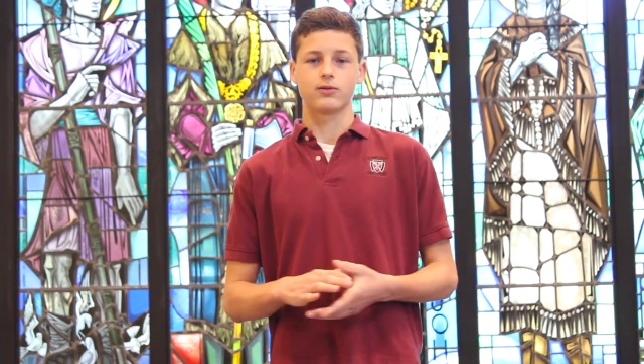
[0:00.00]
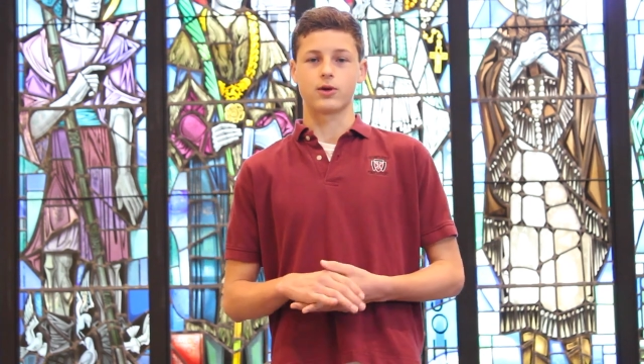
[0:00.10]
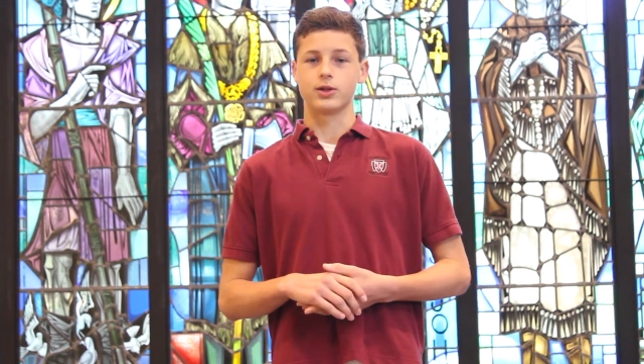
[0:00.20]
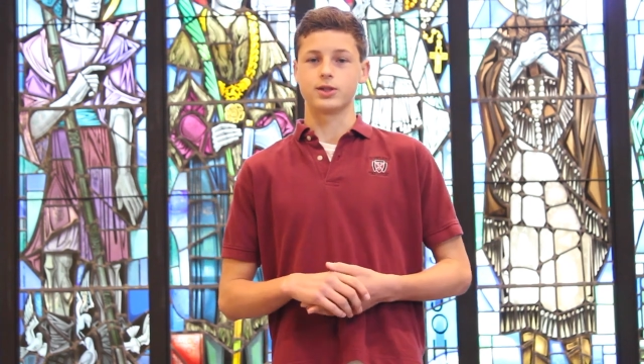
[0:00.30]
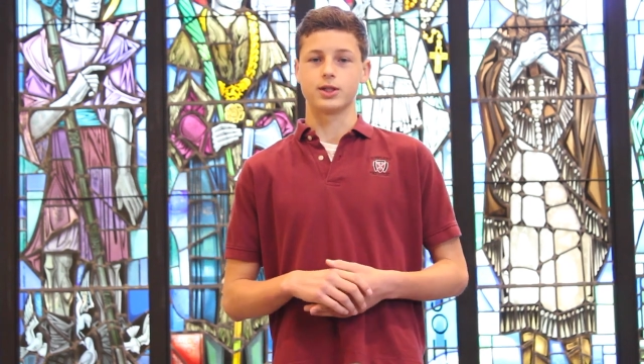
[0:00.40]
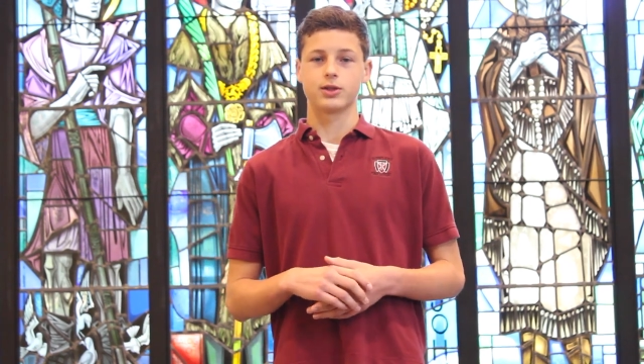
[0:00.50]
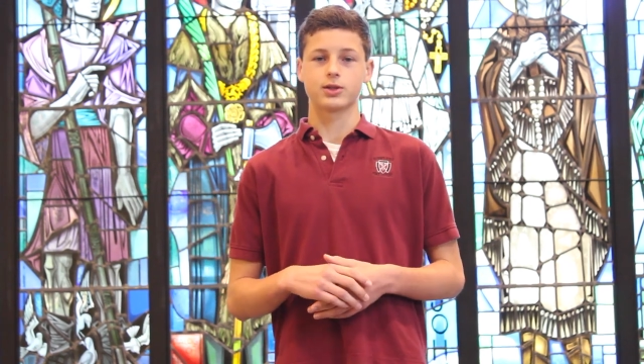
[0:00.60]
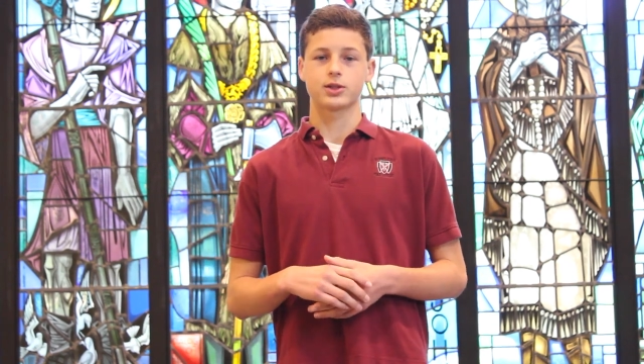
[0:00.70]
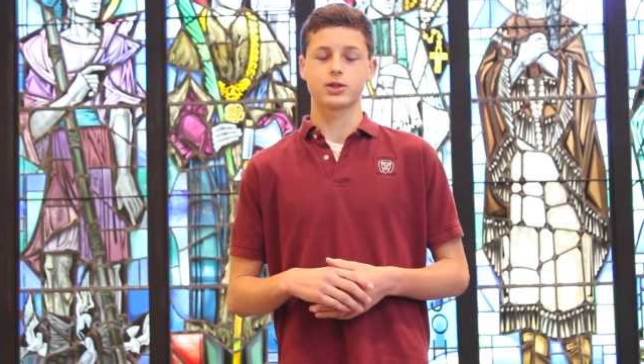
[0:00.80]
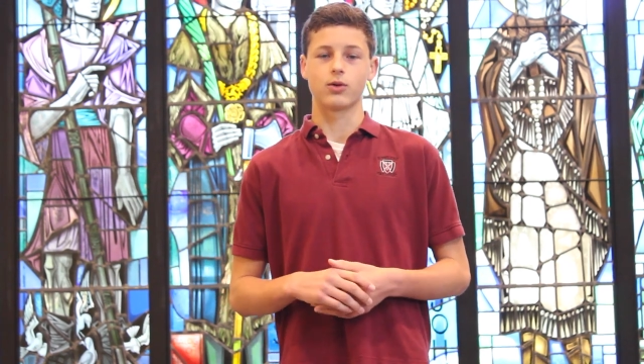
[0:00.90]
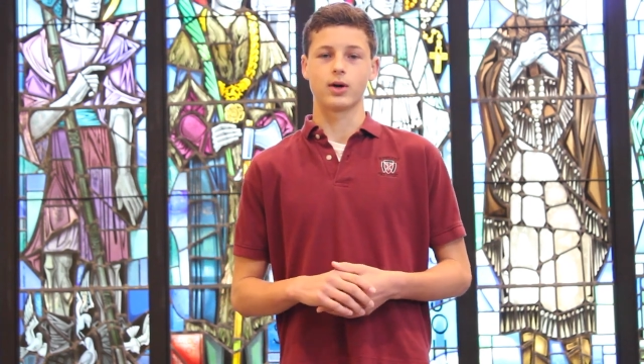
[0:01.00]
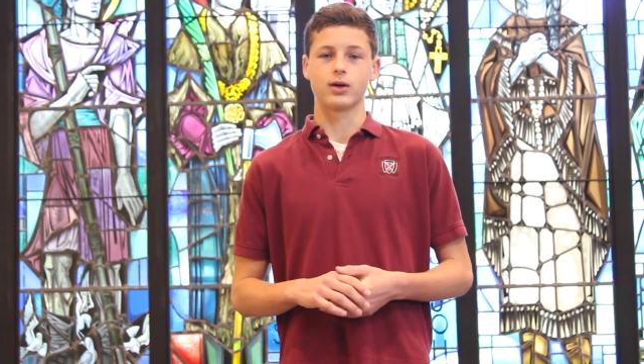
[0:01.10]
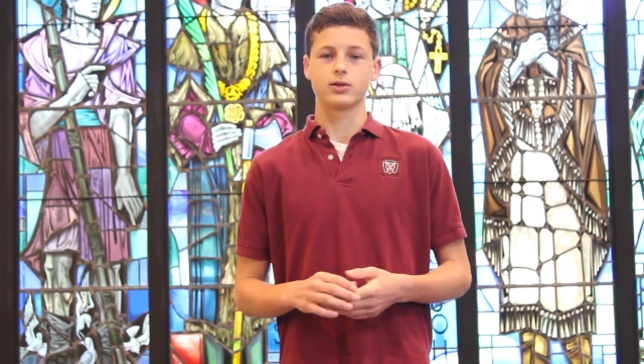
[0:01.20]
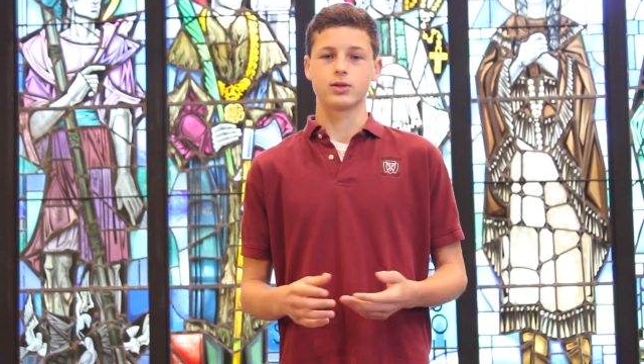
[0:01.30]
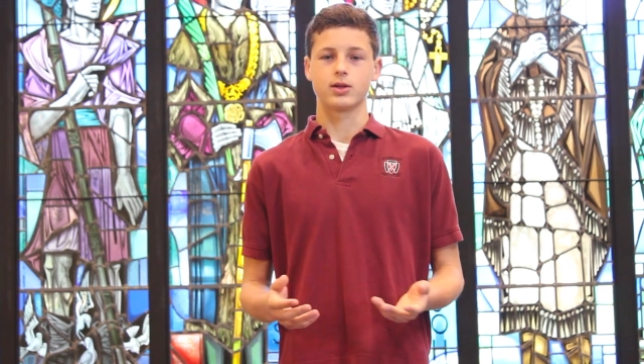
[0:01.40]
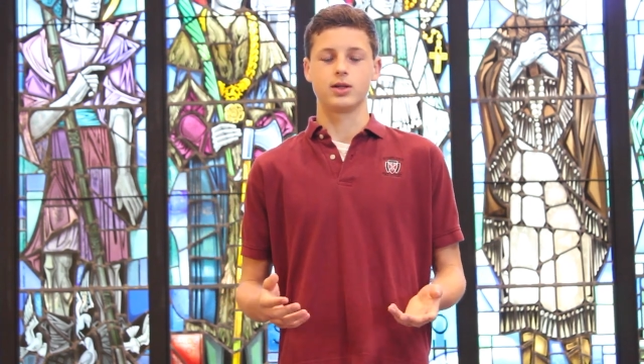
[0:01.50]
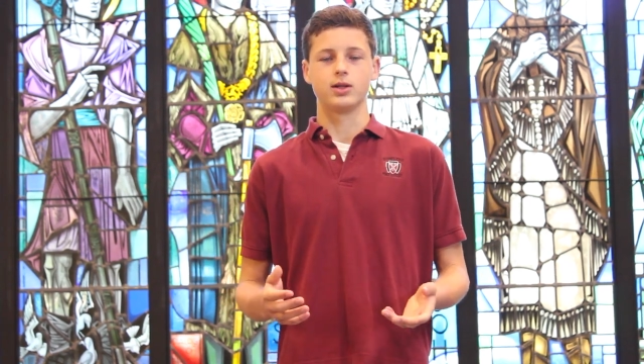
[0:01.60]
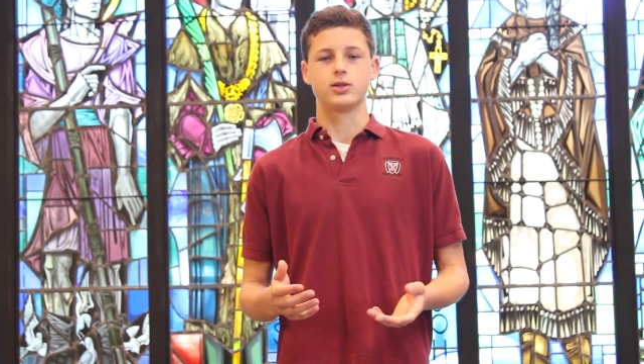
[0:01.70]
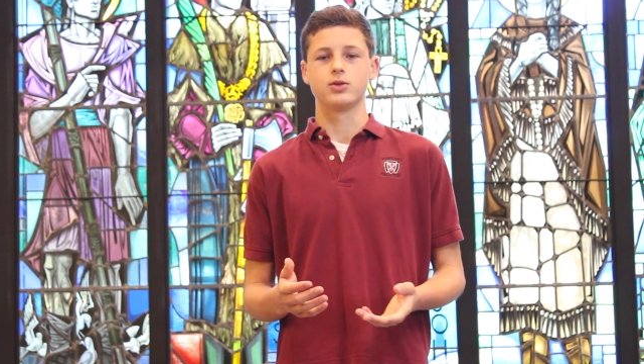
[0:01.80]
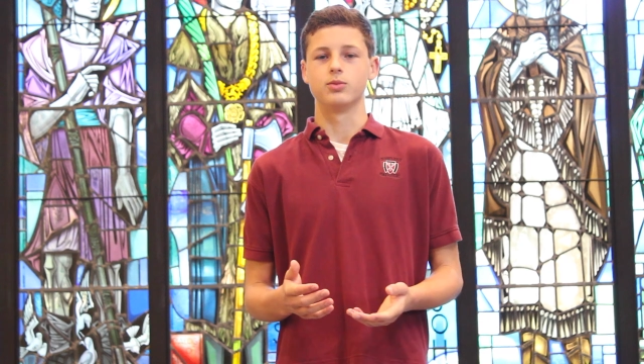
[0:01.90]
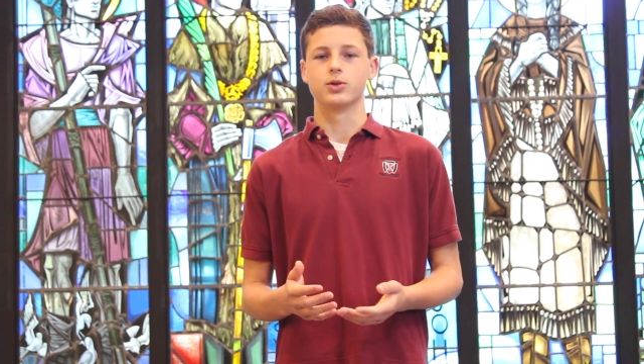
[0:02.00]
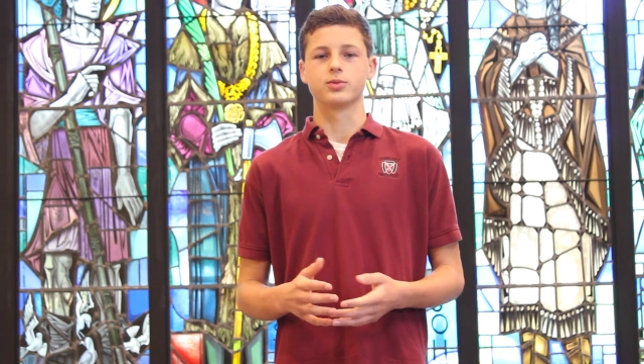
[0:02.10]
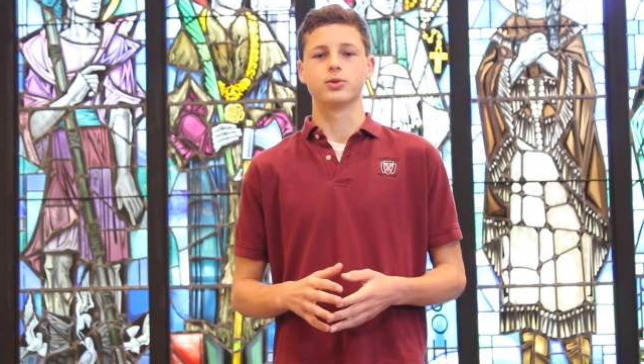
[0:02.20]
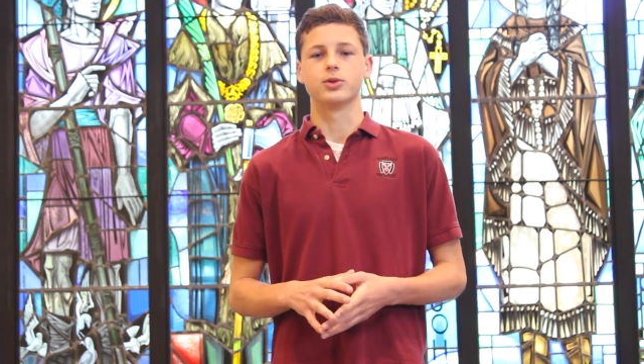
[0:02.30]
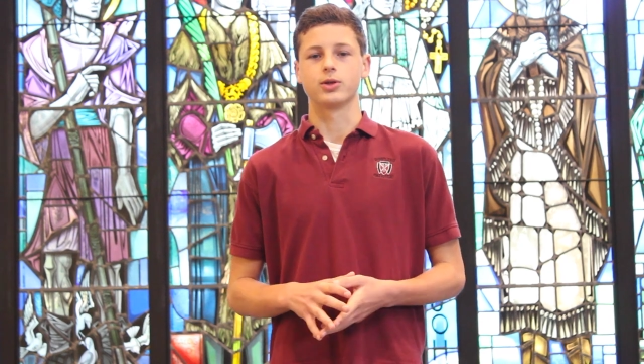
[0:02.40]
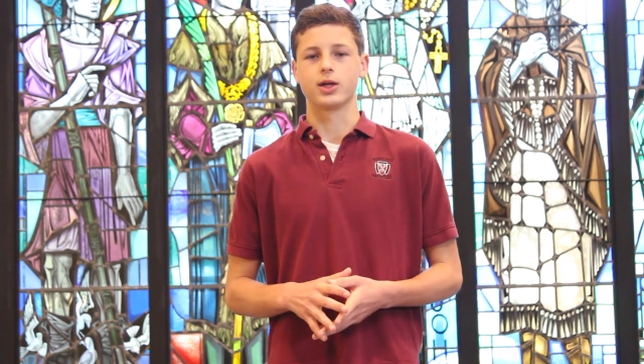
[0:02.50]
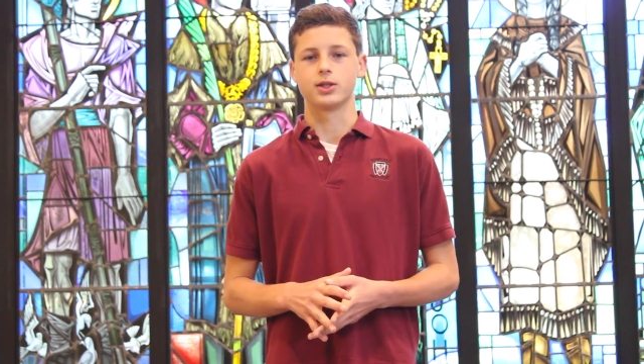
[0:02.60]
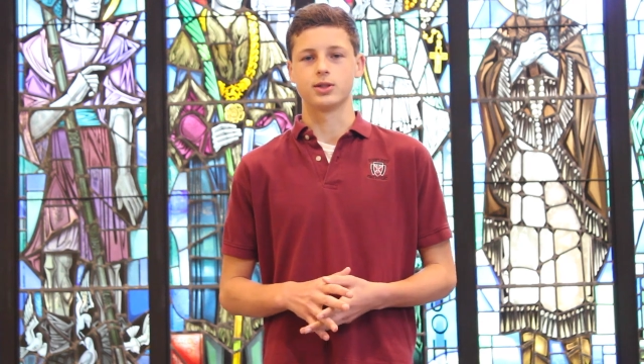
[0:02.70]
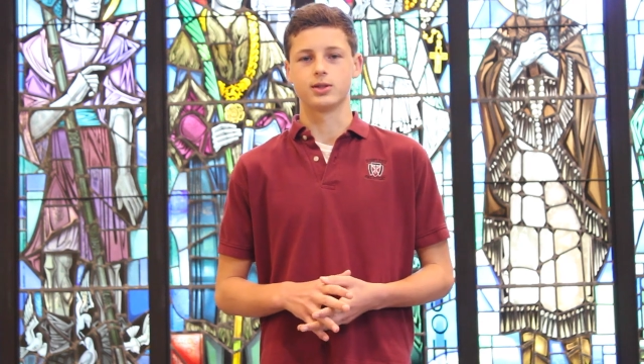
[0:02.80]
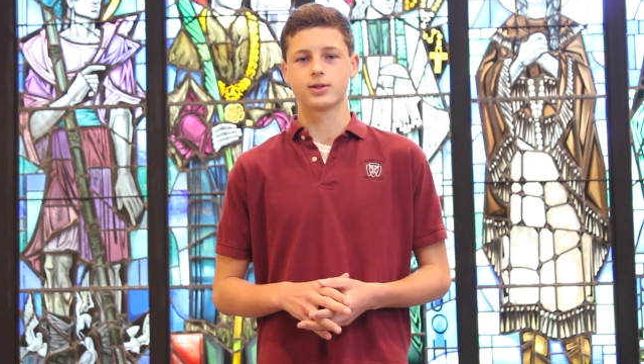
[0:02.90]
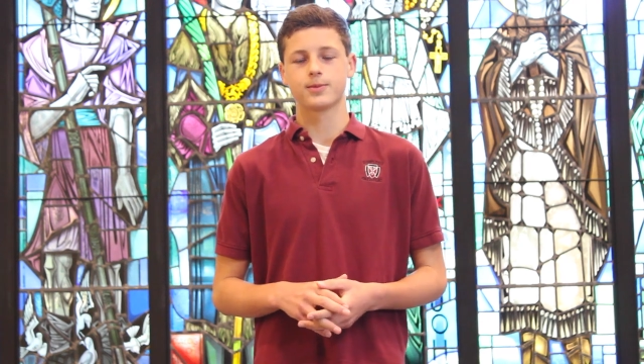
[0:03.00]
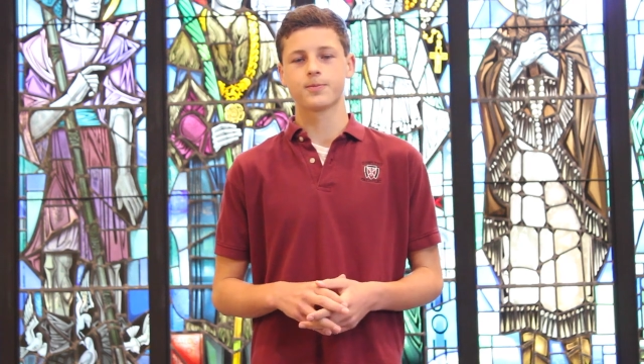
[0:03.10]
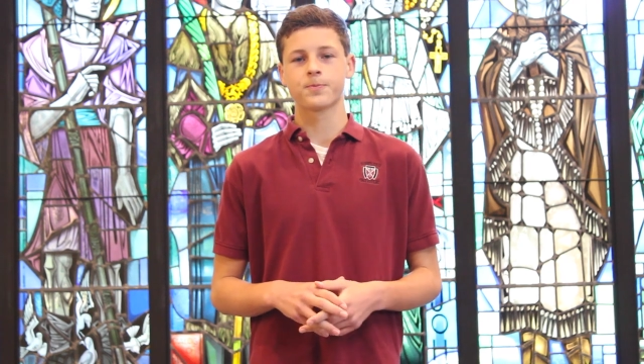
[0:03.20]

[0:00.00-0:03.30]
volunteers go out into multiple locations